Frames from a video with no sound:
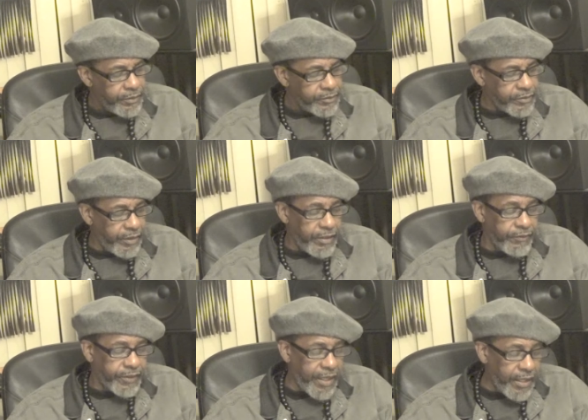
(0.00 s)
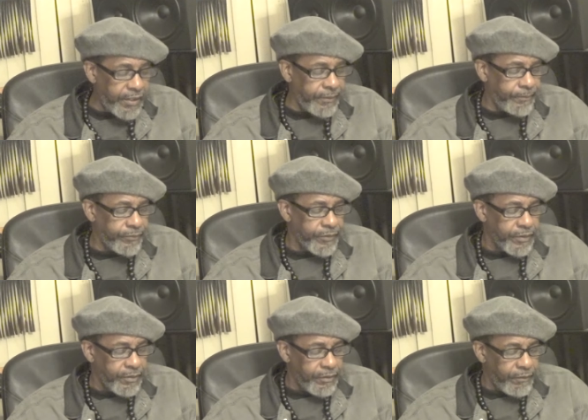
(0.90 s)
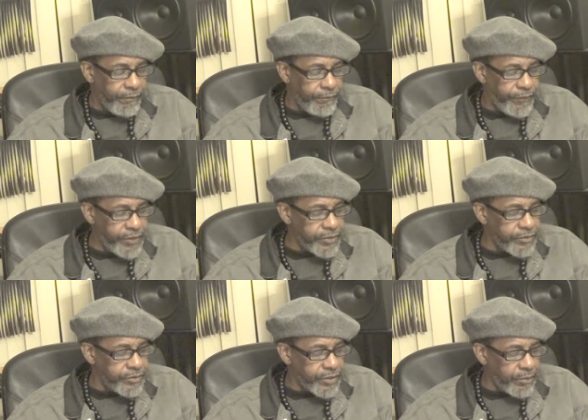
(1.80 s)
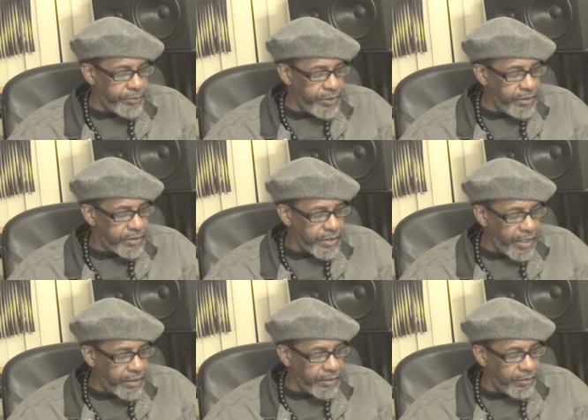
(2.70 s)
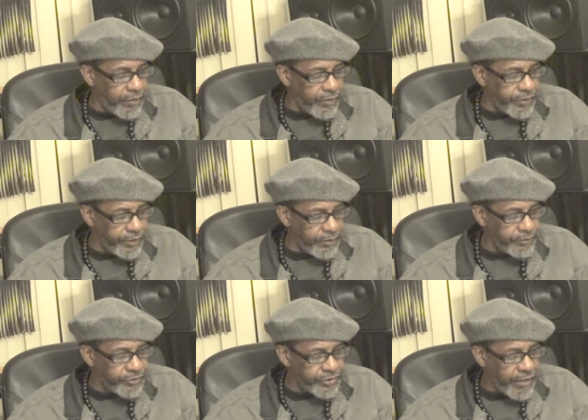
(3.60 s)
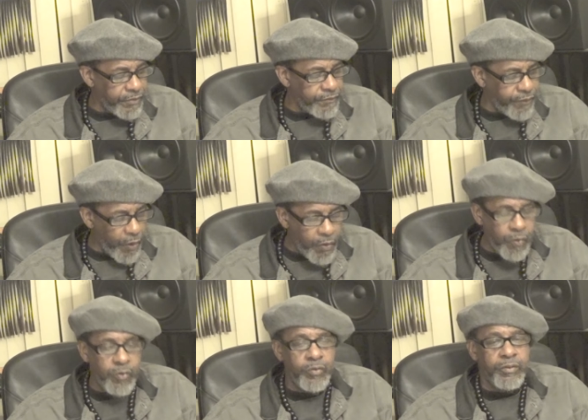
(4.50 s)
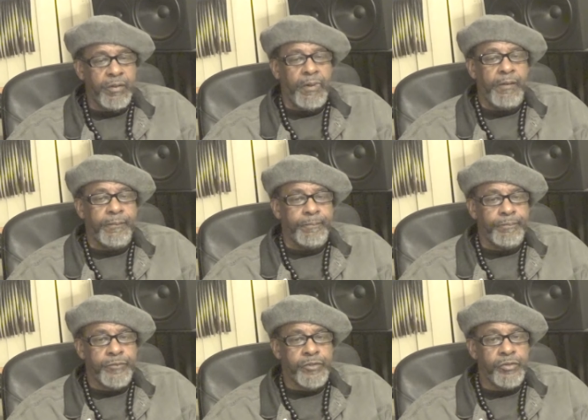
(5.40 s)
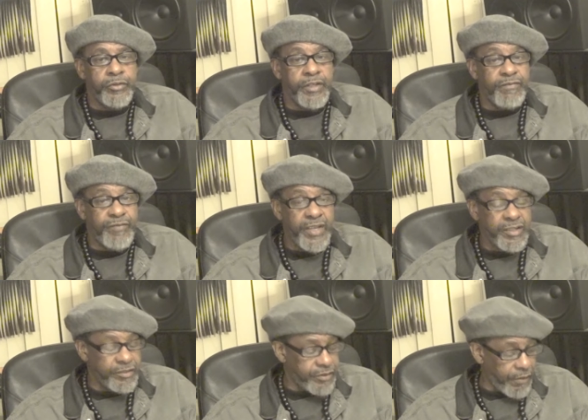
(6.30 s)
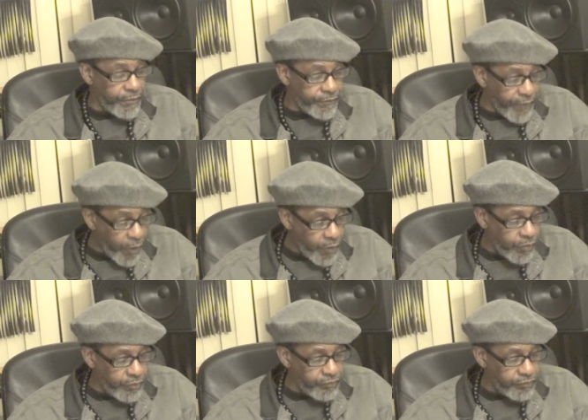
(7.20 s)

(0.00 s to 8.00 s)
slay of Cain, vengeance shall be taken on him sevenfold. So you can going to get vengeance sevenfold.